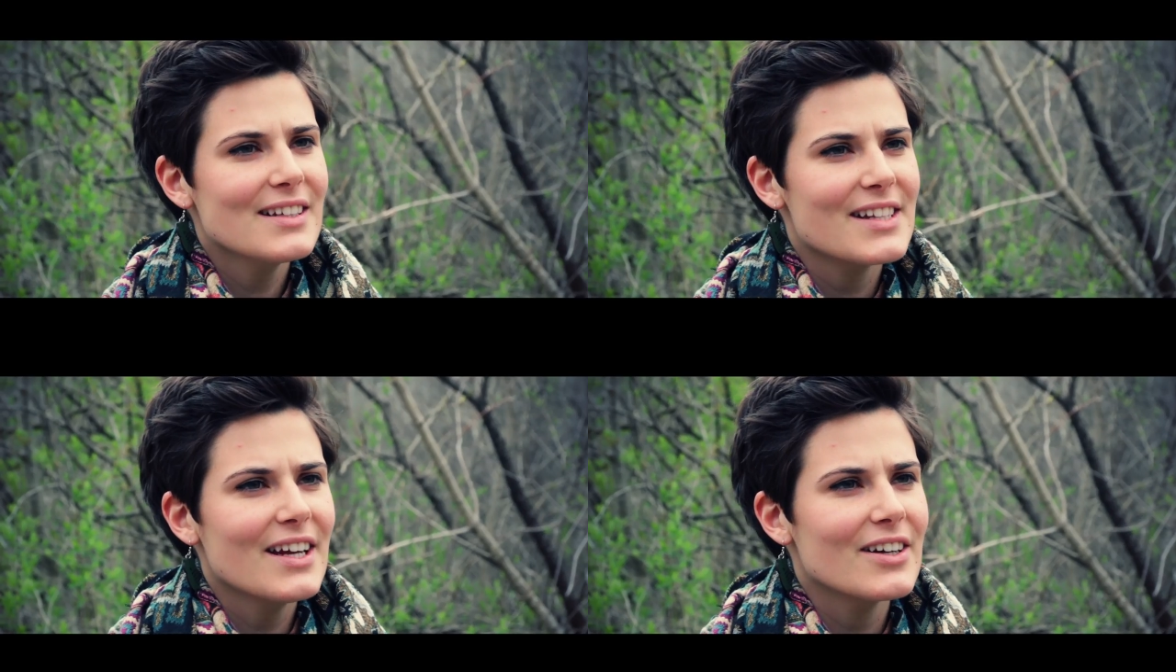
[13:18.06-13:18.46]

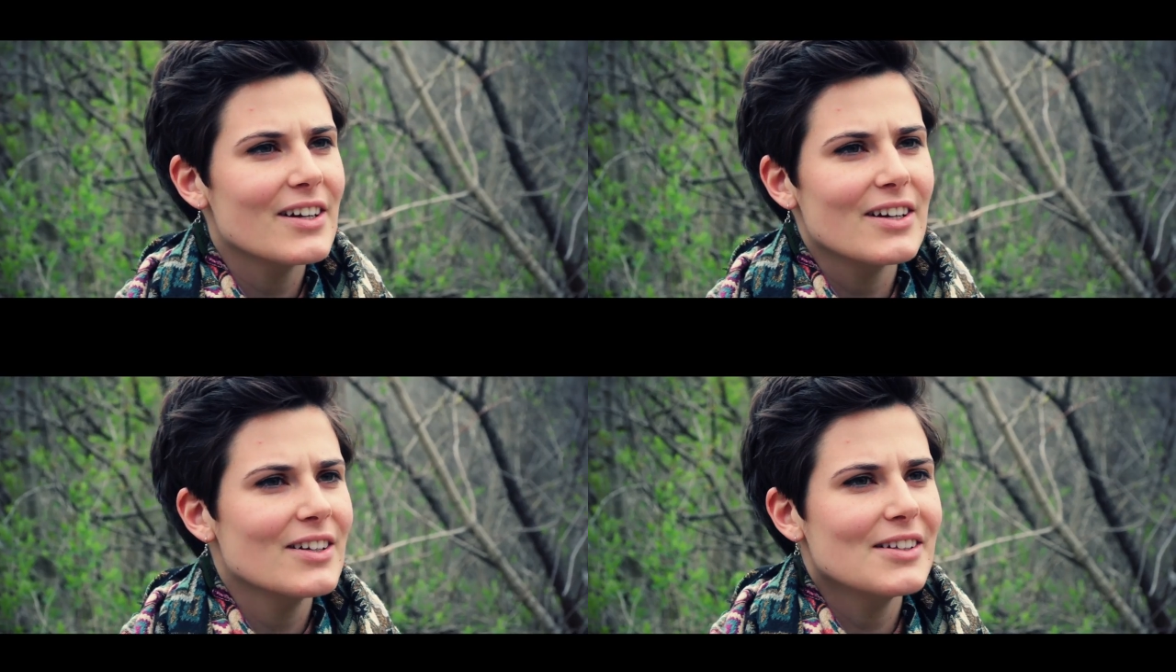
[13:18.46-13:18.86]
nice
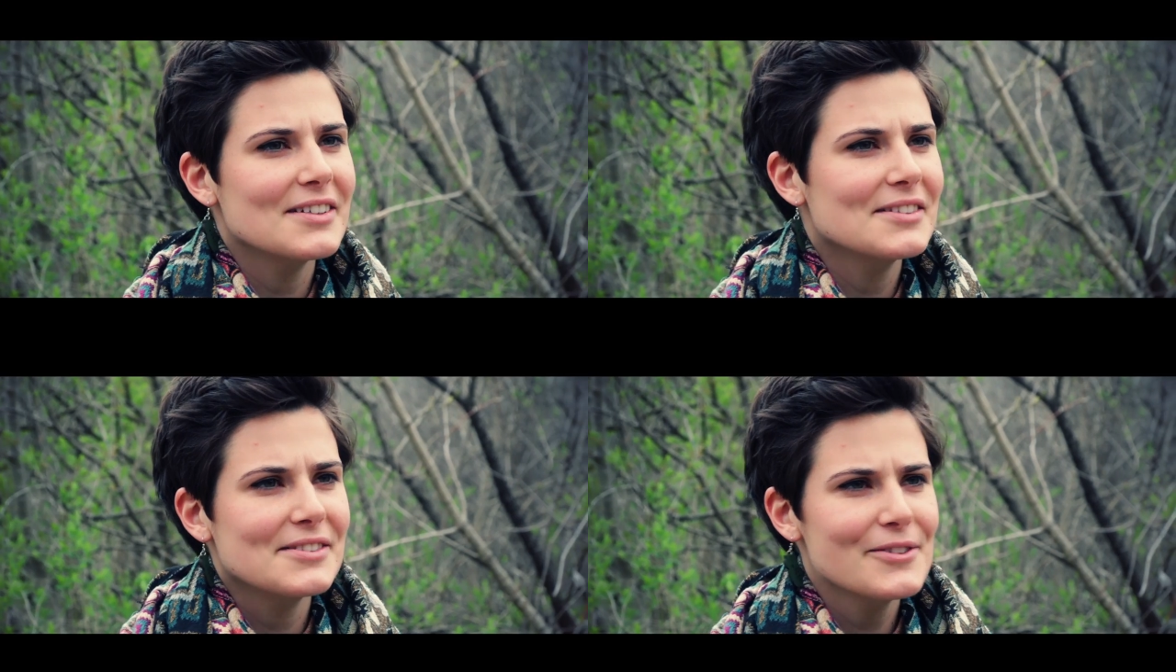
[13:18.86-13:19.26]
hair.
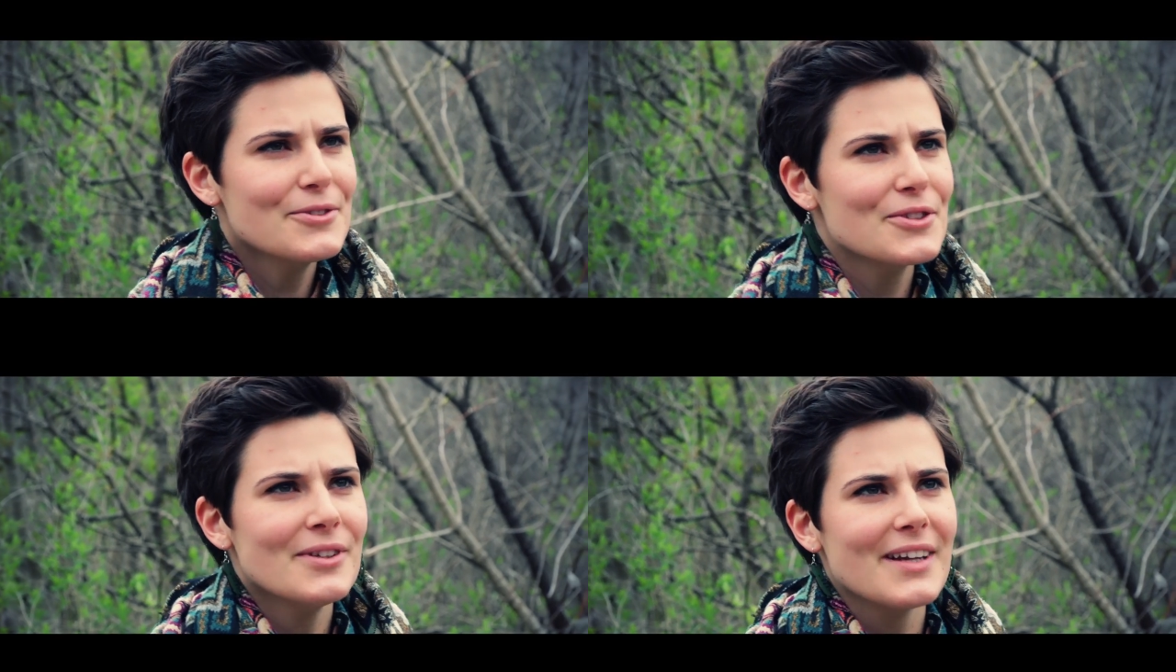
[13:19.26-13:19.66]
You
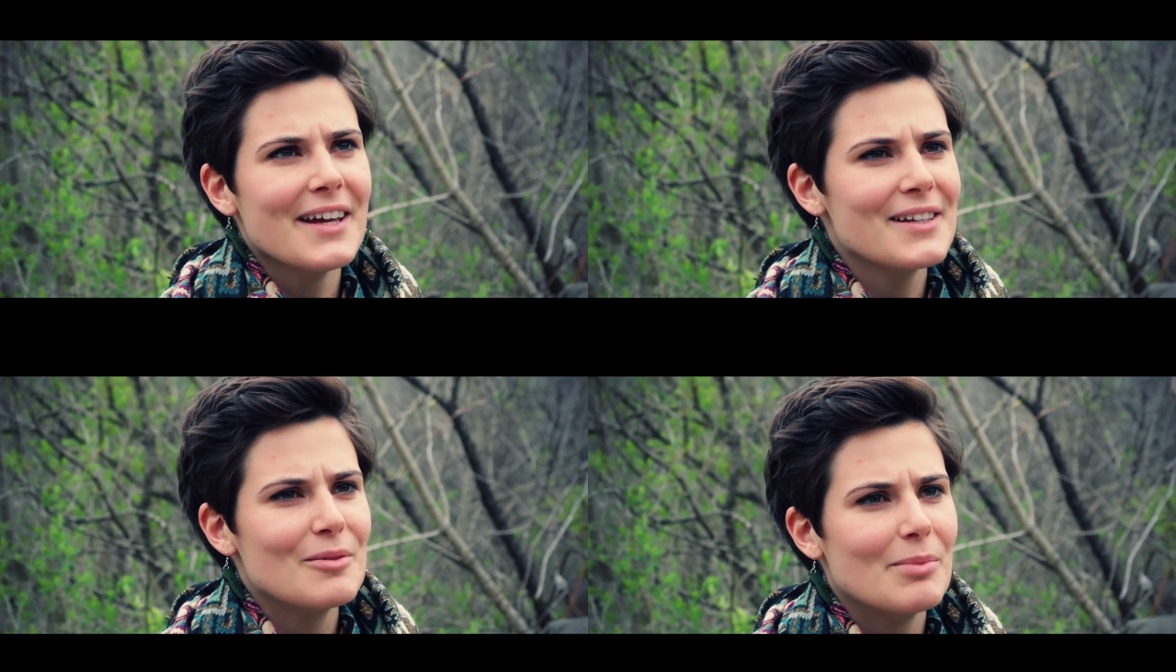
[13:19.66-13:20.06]
shouldn't
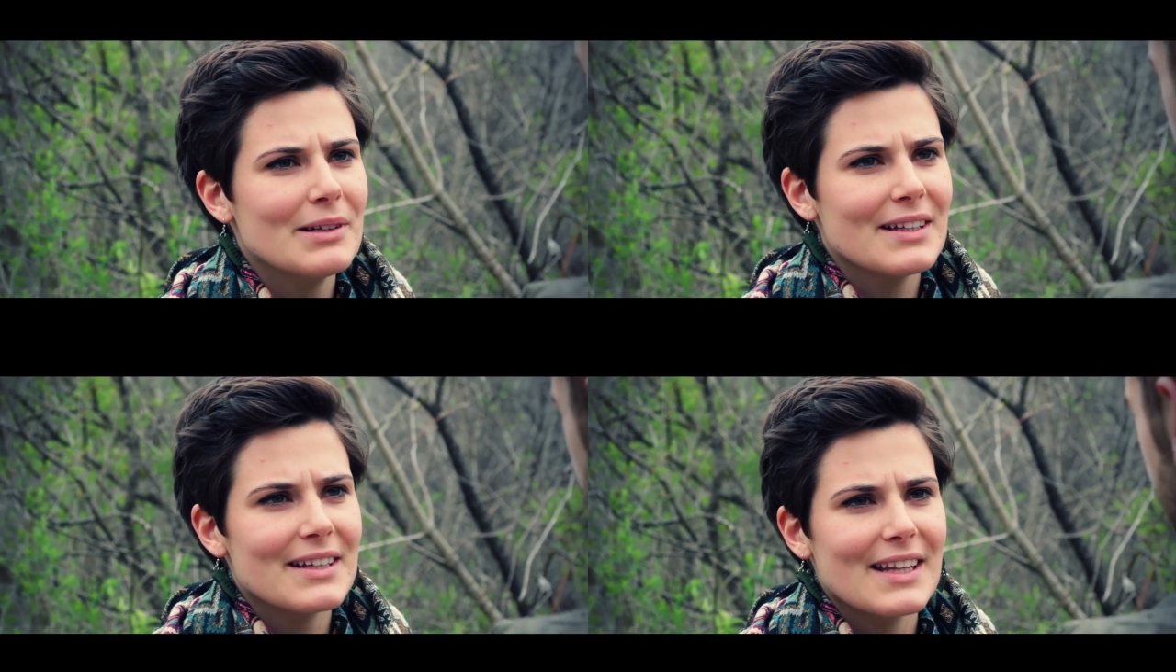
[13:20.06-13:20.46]
hide it in a
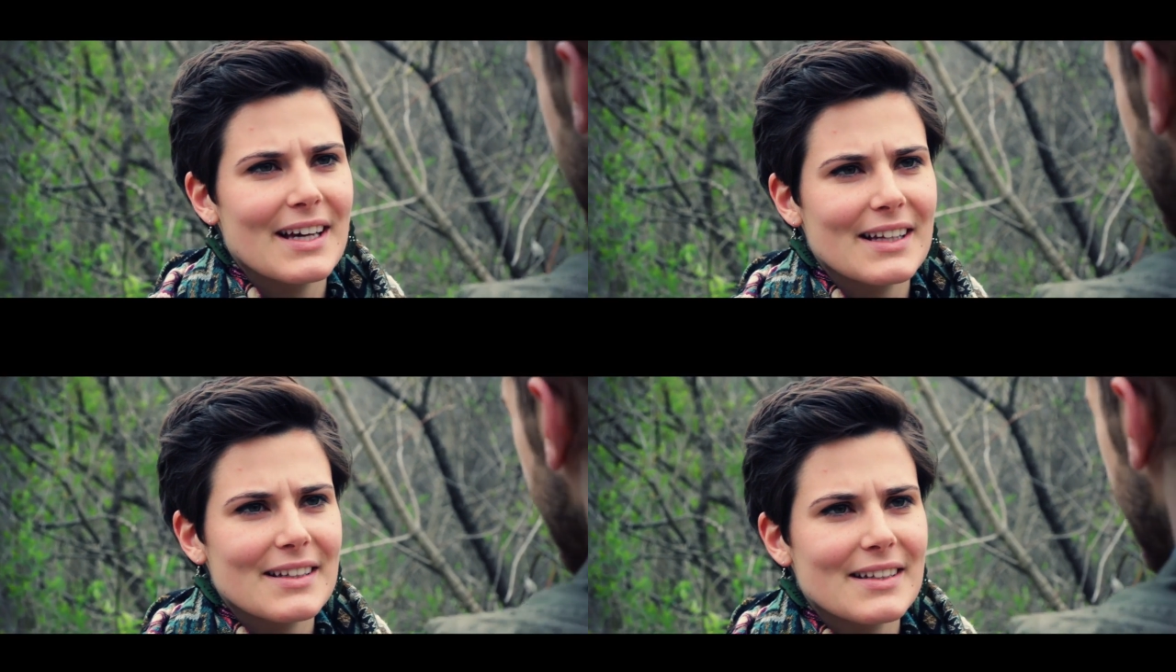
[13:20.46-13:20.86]
bun like
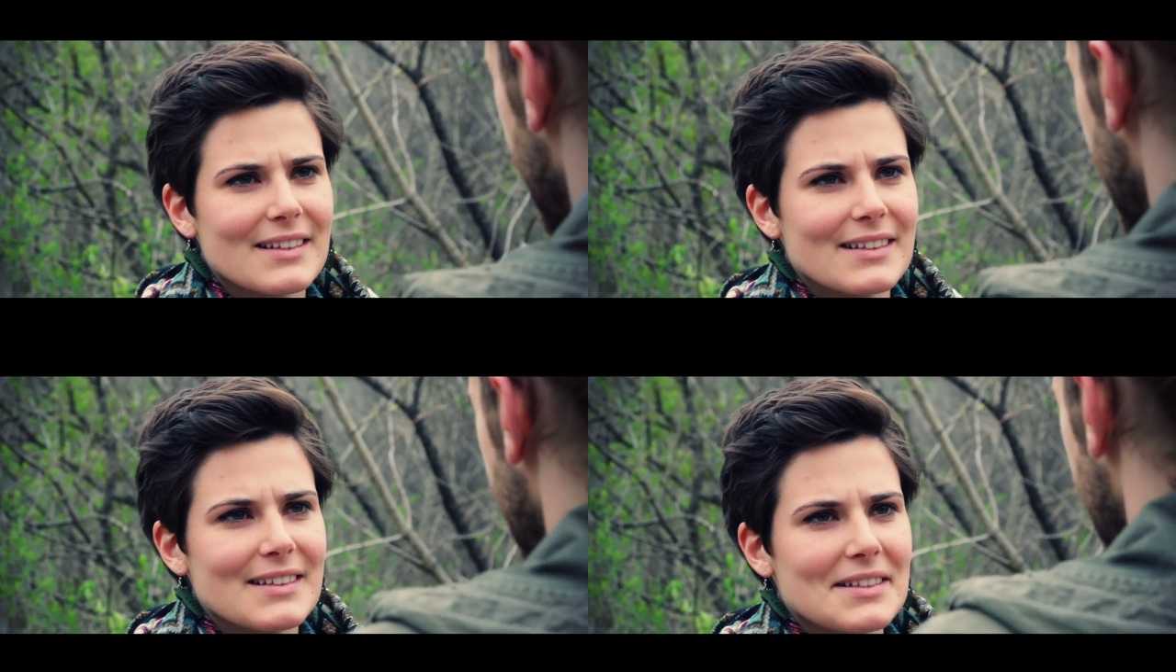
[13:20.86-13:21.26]
that.
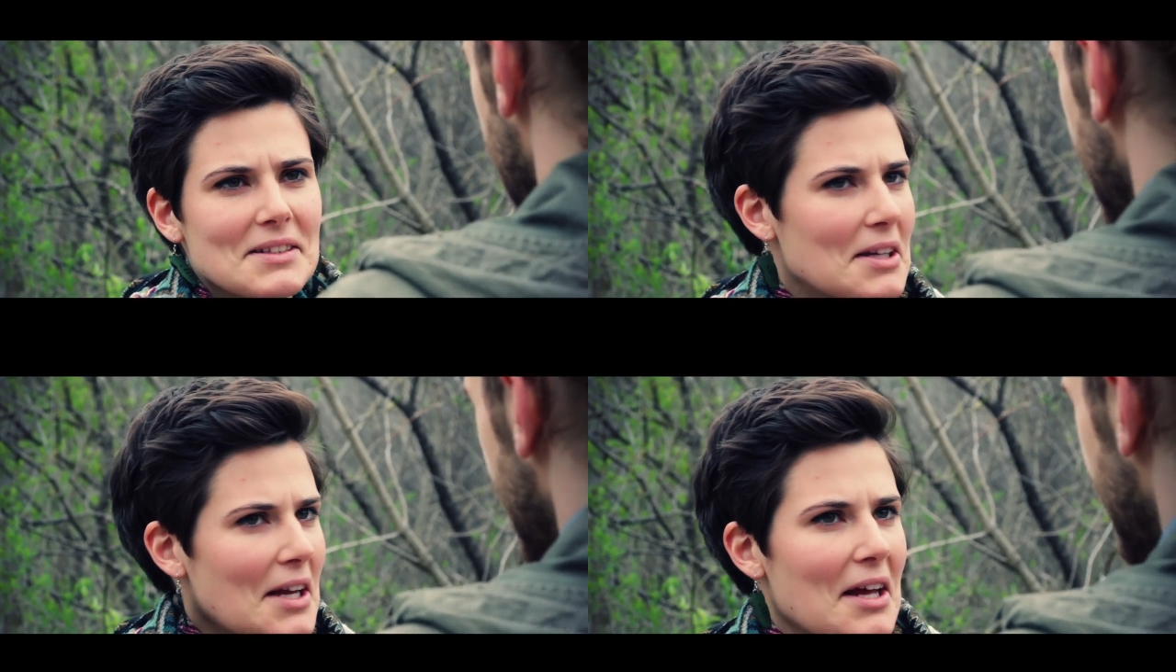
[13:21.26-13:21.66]

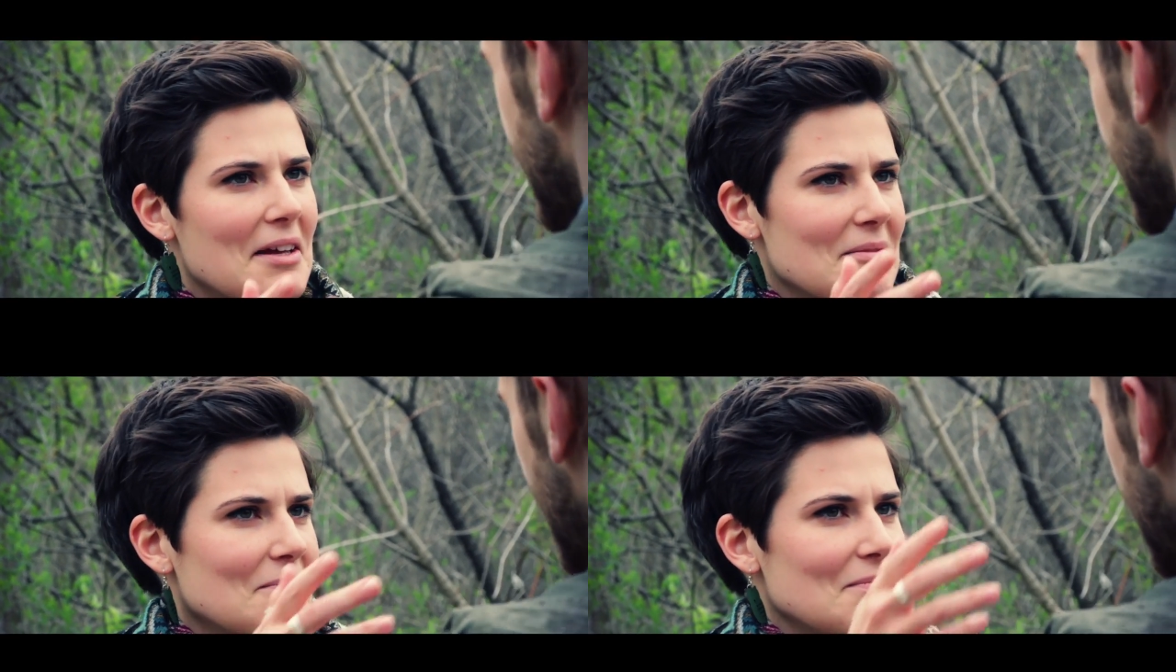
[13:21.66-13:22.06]
Can I?